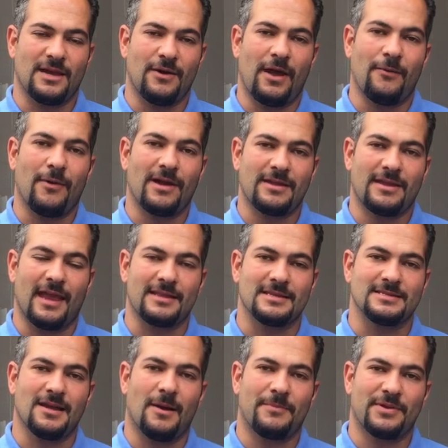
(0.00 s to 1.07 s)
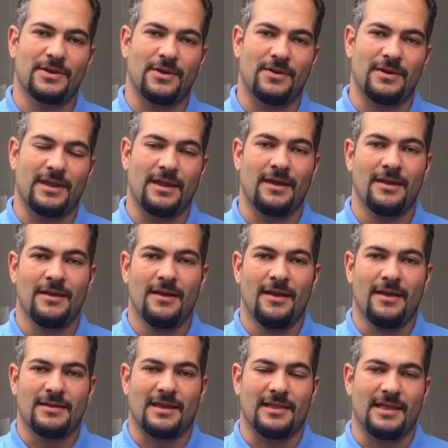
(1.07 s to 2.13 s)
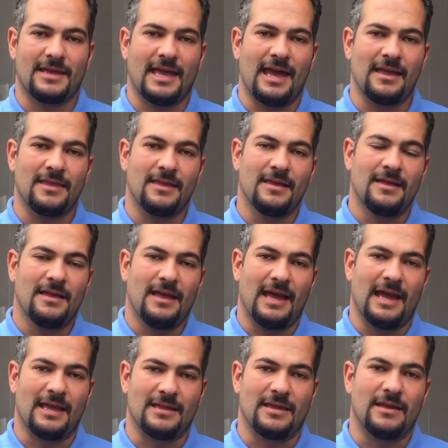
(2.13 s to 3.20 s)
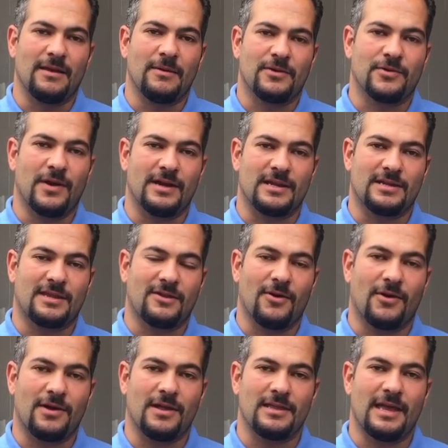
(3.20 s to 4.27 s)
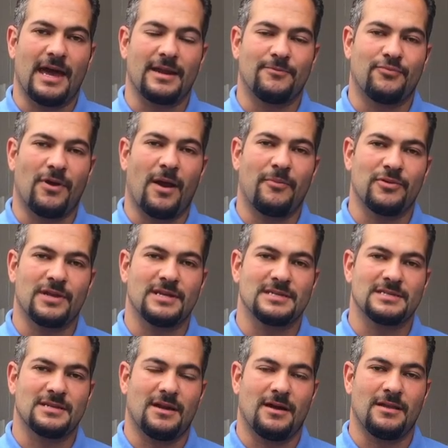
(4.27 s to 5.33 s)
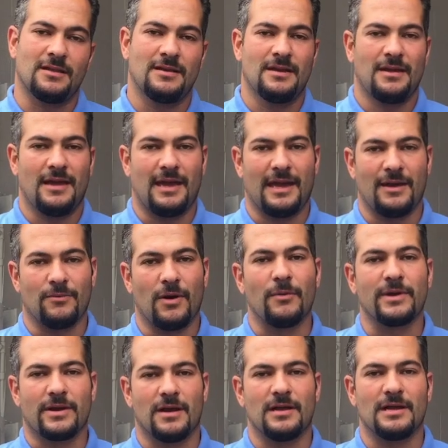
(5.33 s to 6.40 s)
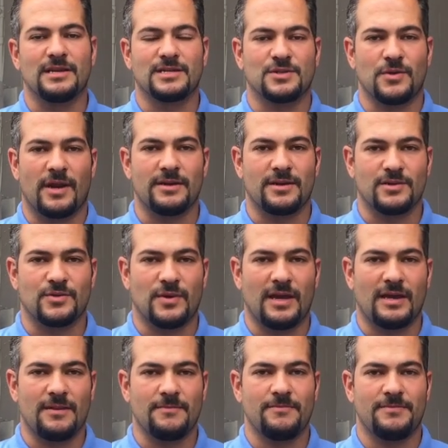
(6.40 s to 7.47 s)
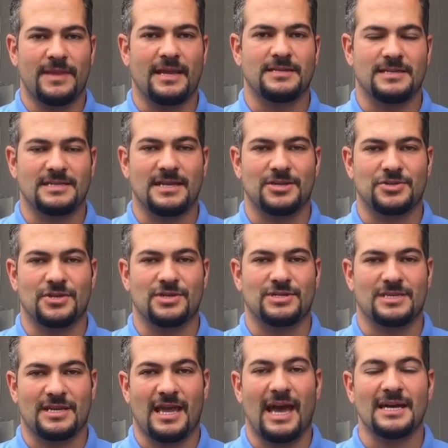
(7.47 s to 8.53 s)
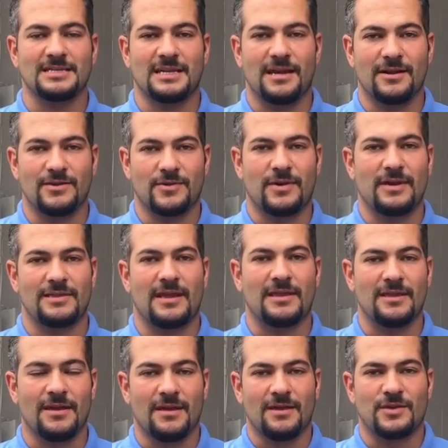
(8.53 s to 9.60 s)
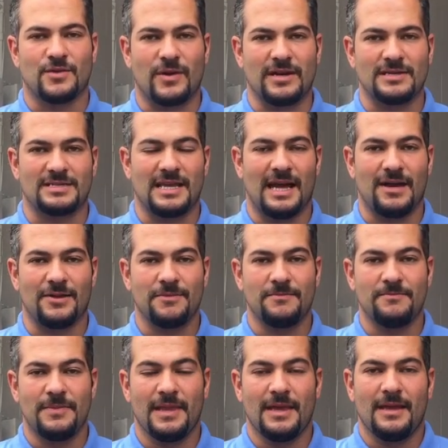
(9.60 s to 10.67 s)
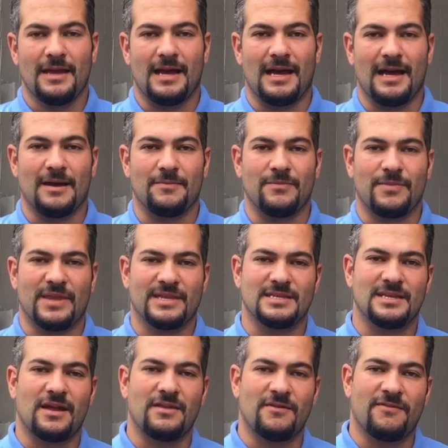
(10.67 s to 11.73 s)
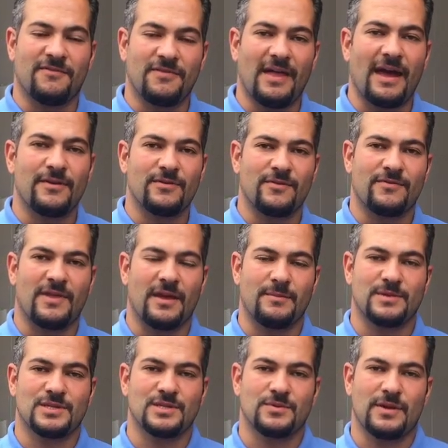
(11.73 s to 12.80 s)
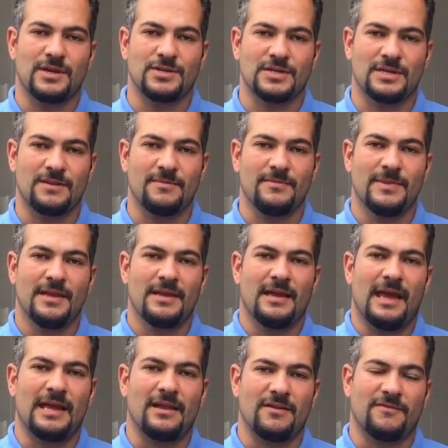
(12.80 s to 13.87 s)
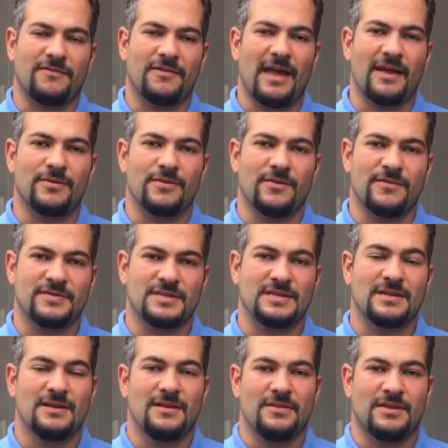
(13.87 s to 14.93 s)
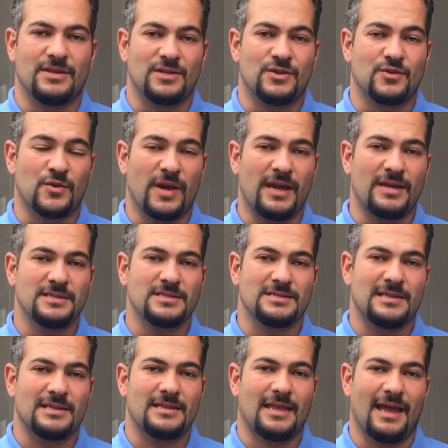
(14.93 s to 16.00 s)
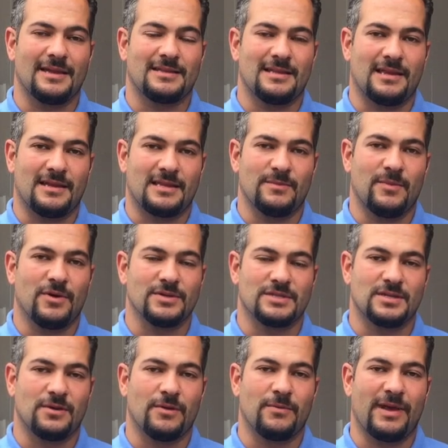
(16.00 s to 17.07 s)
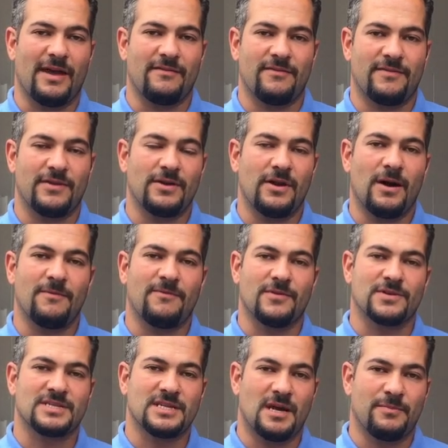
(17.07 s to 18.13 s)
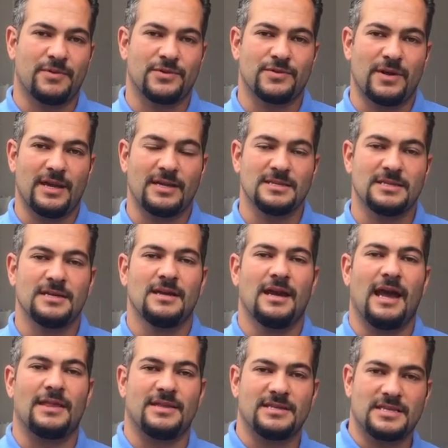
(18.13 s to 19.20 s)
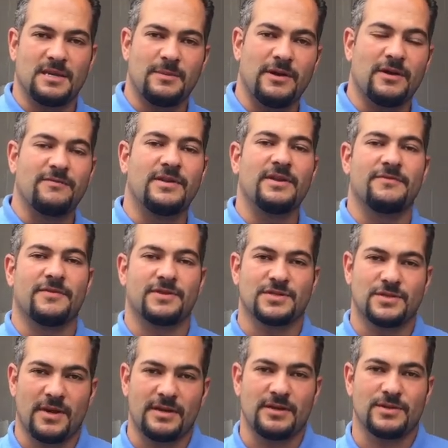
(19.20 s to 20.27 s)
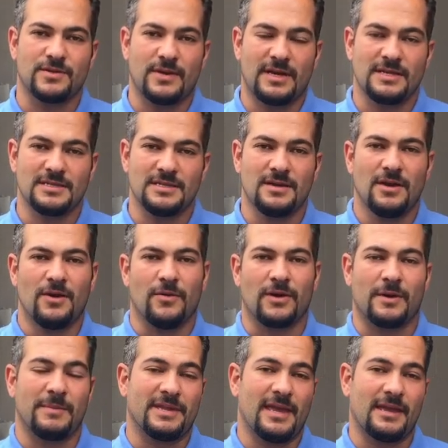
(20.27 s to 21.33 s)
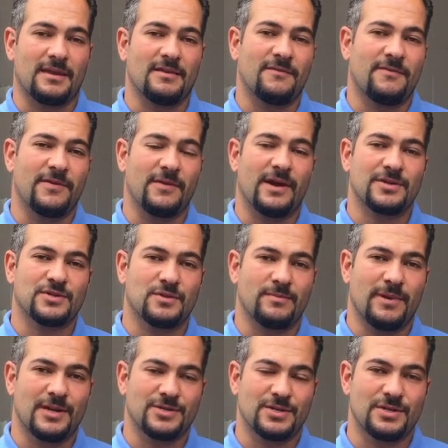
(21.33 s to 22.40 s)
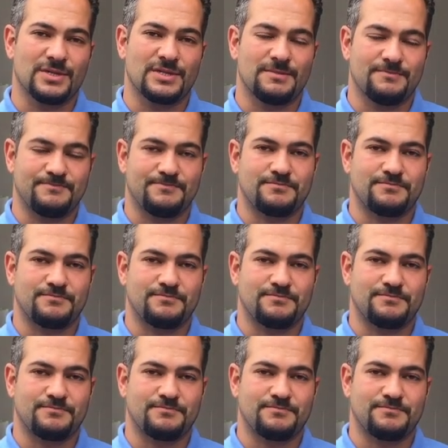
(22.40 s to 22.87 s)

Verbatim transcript: and I want to take this opportunity to look at and uh, create a tutorial on how to properly install a what we call a strainer drain. That's essentially just a cast iron drain that drains down. Um, this is on a flat roof demonstration and on flat roofs the drains tend to leak the most. So we have a video up for scupper drains and this is going to be our video for strainer drains. We're going to be taking a few extra measures